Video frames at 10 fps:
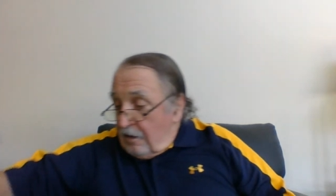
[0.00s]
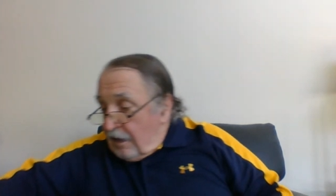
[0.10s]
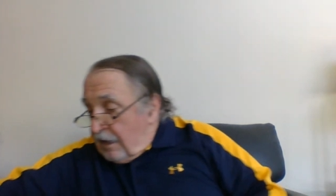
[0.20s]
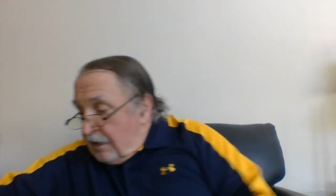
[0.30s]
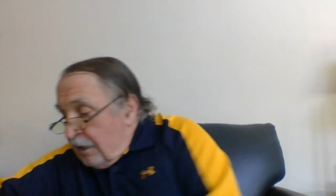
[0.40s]

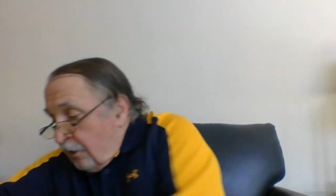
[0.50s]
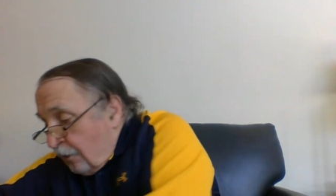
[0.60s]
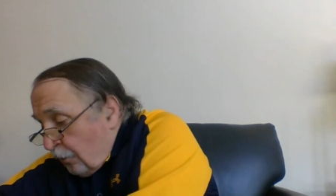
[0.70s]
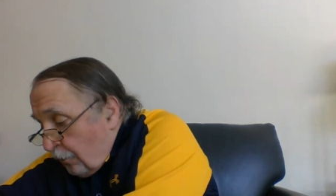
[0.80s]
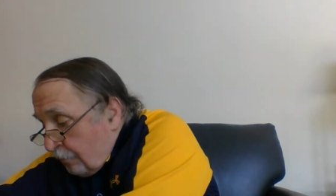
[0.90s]
And
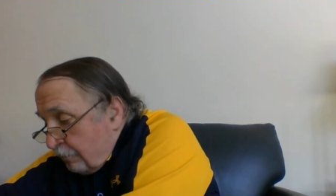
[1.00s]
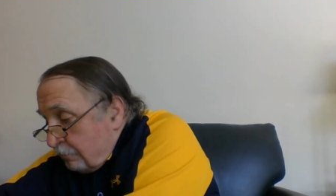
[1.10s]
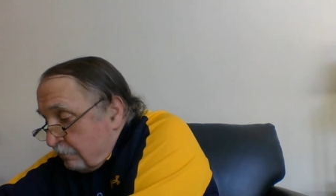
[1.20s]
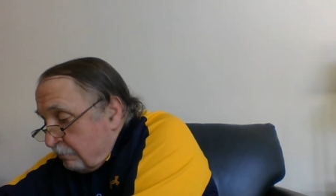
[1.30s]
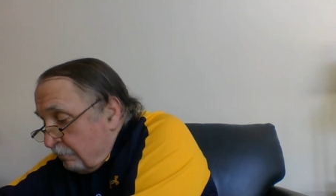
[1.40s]
here,
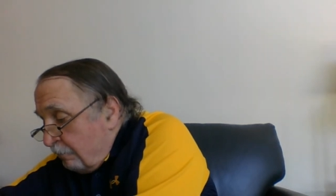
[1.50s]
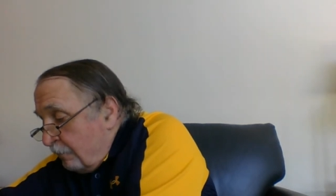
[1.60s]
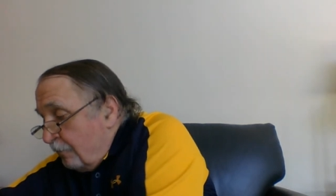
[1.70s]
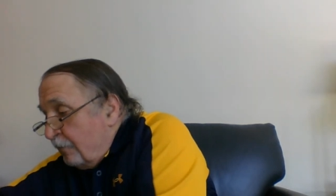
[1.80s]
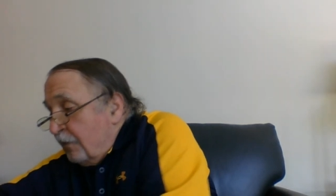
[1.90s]

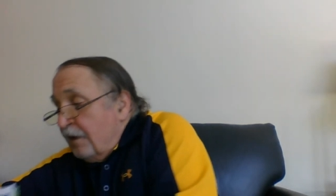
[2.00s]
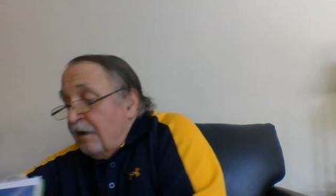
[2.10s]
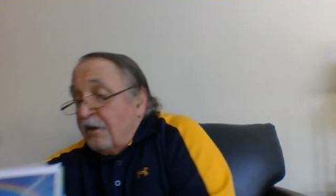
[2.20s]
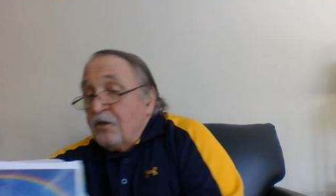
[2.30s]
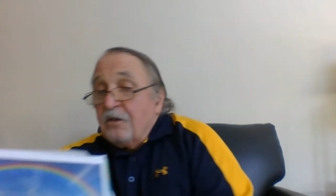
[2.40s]

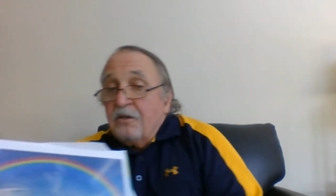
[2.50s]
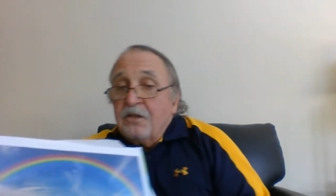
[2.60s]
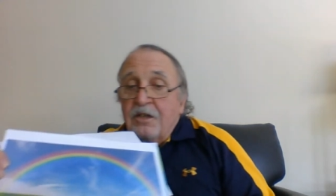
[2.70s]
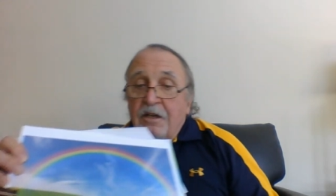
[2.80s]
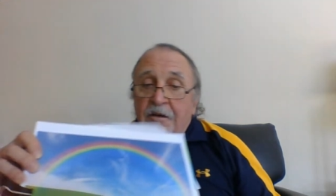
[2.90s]
as you can
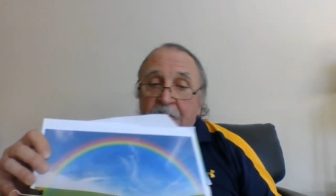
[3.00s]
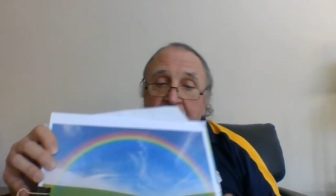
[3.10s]
see,